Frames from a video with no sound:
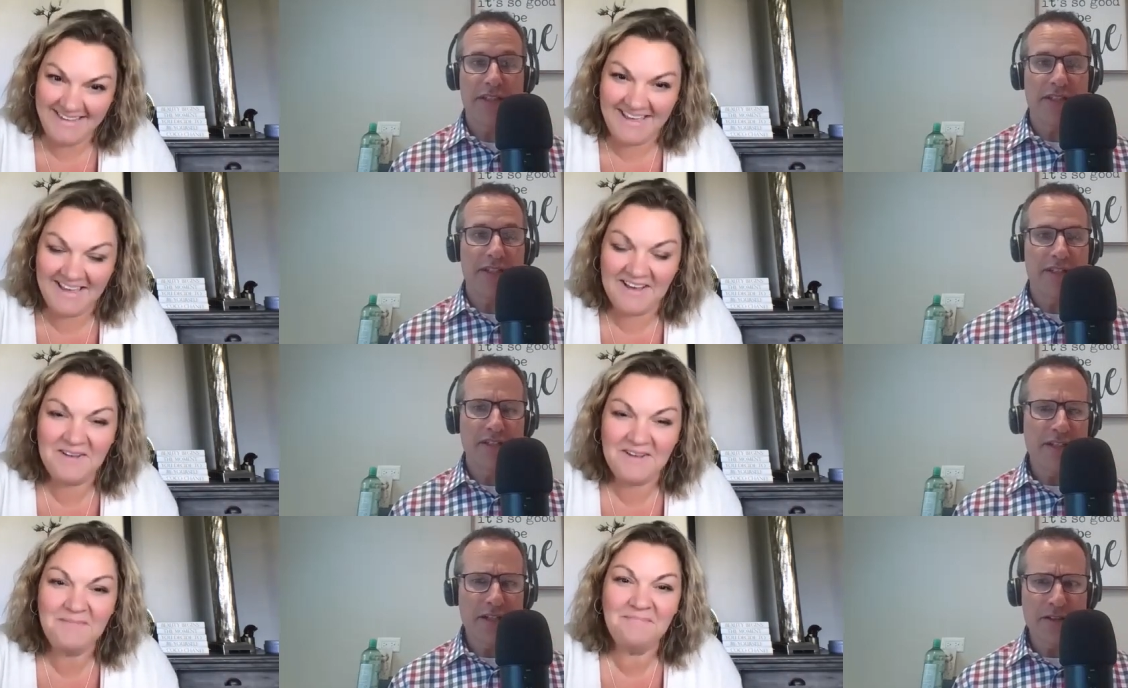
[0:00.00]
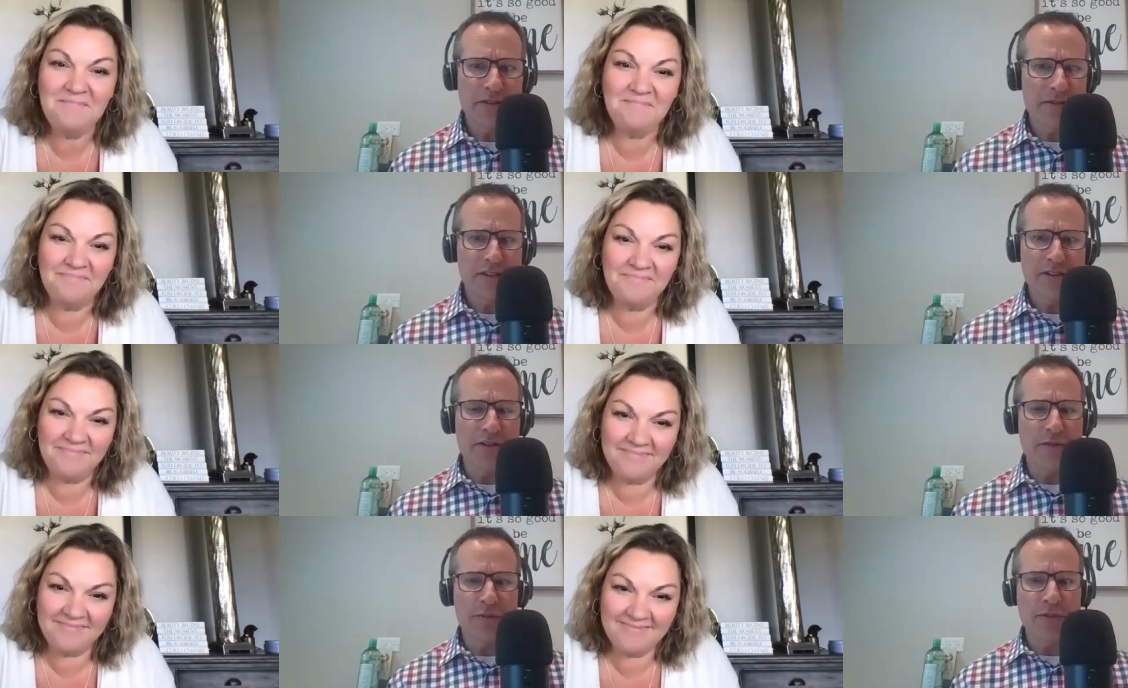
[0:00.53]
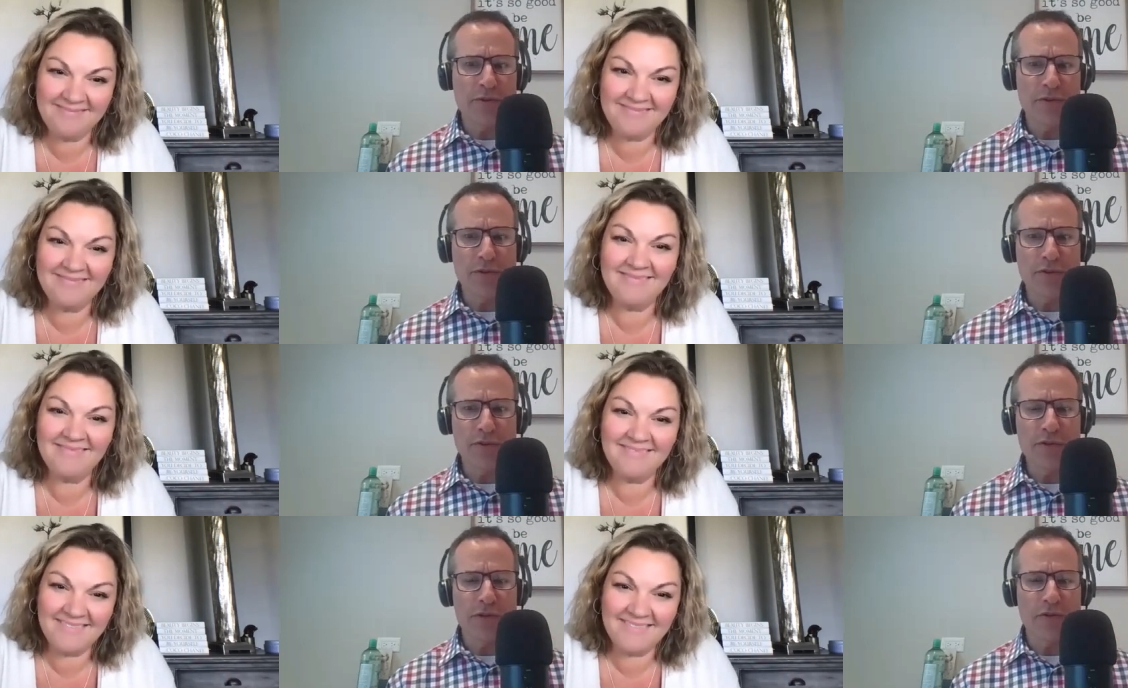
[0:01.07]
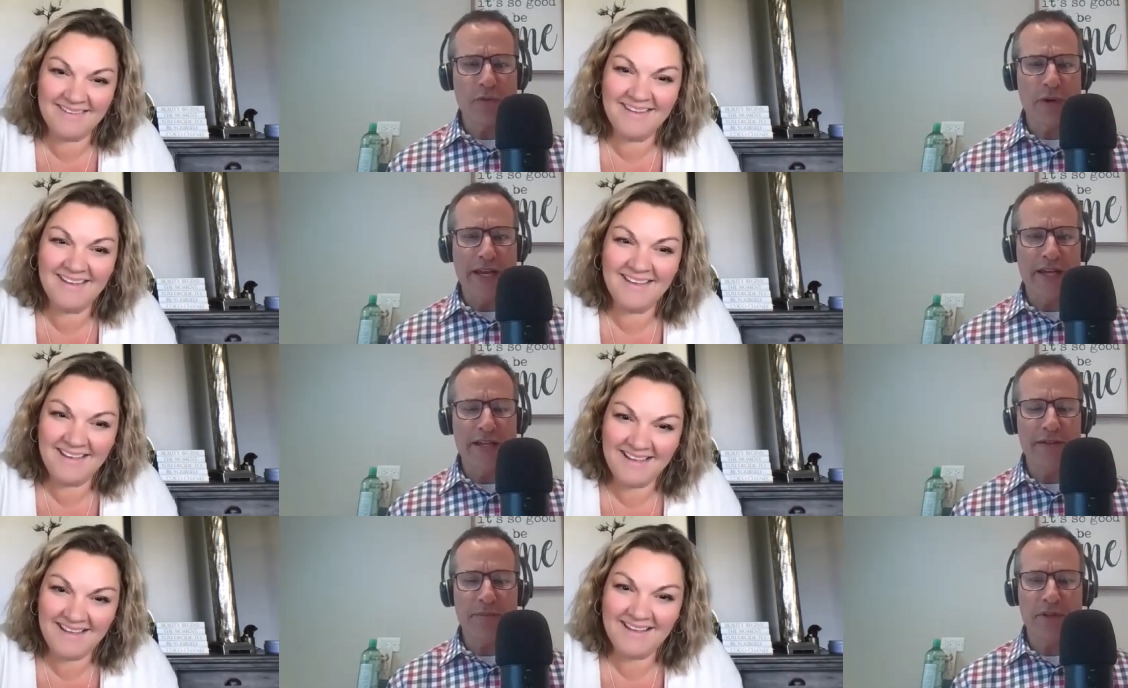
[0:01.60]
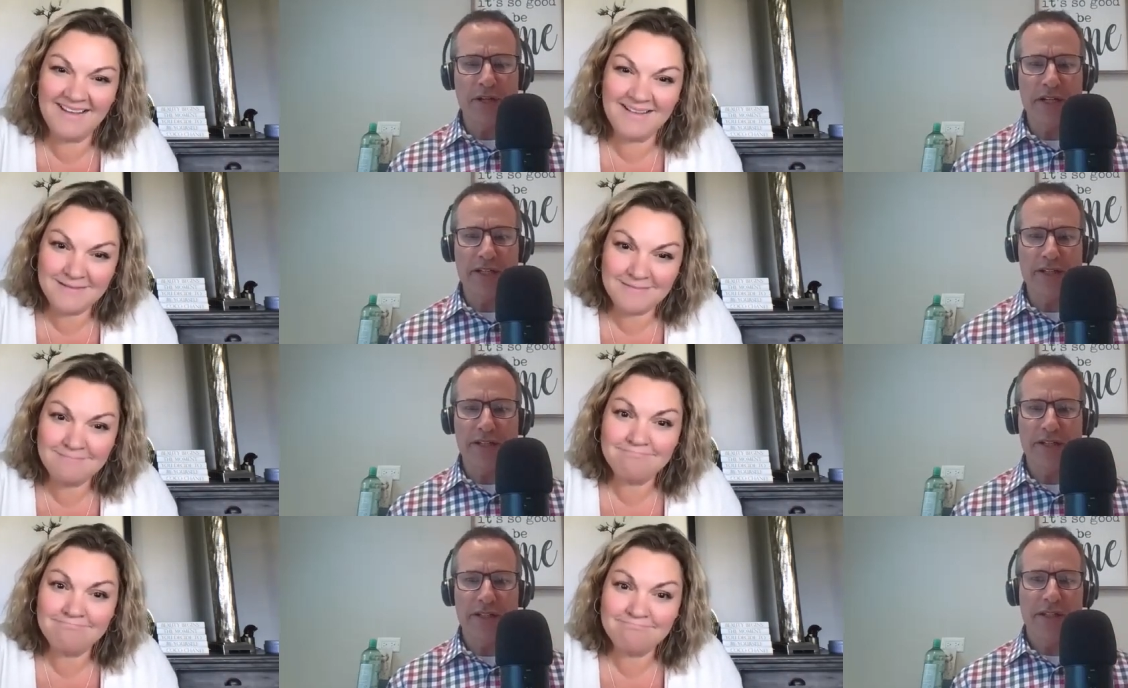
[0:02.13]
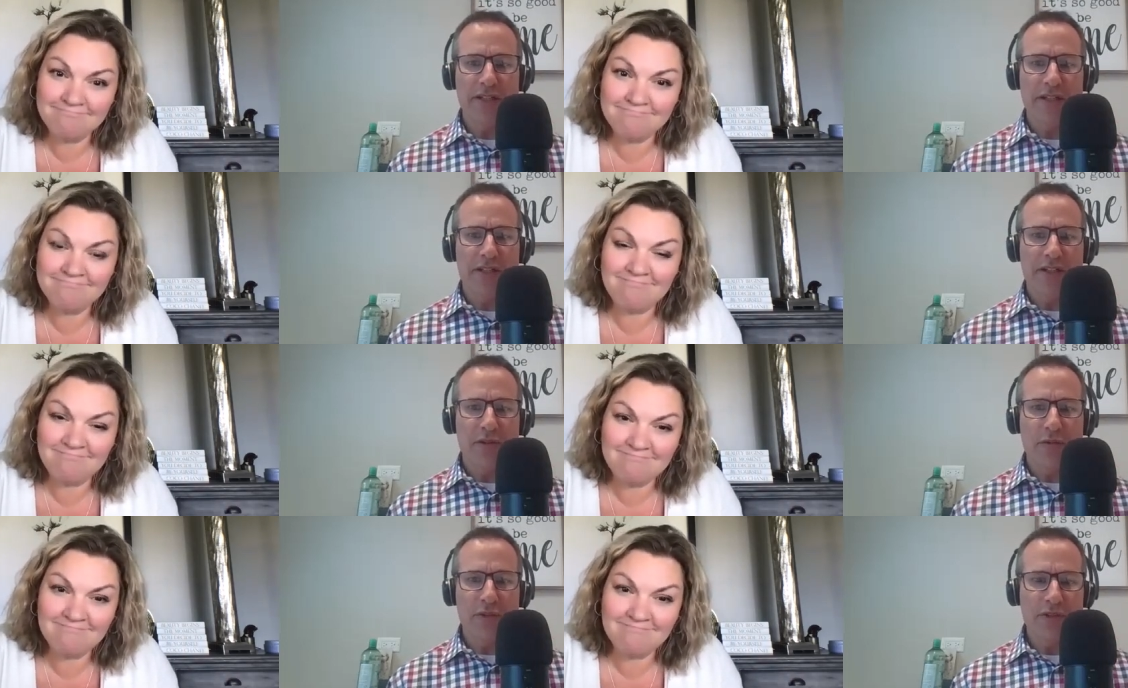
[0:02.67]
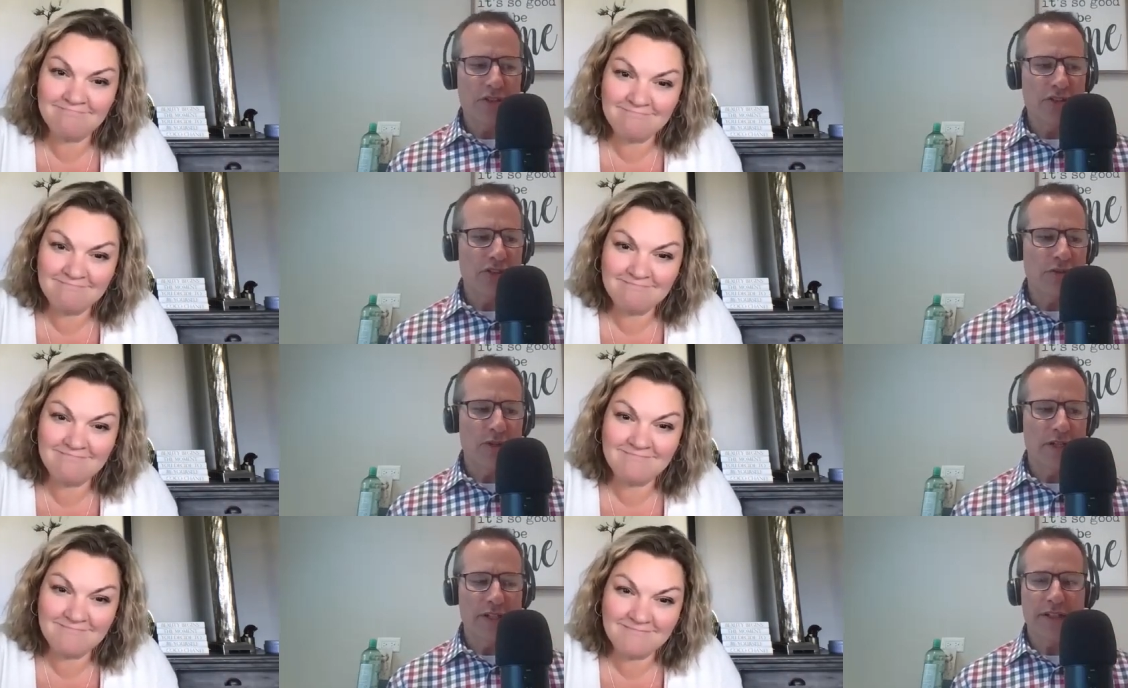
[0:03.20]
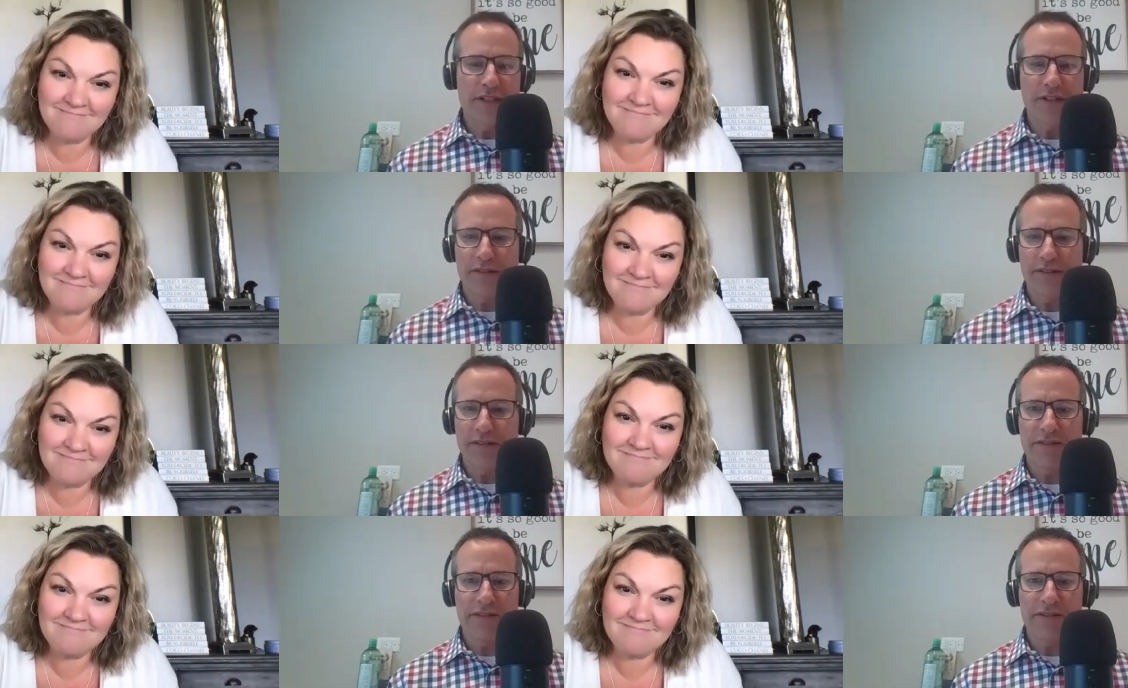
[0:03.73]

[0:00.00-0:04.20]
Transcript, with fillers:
Speaker 1: Yeah. You know, you don't know who or when, but wouldn't you want to?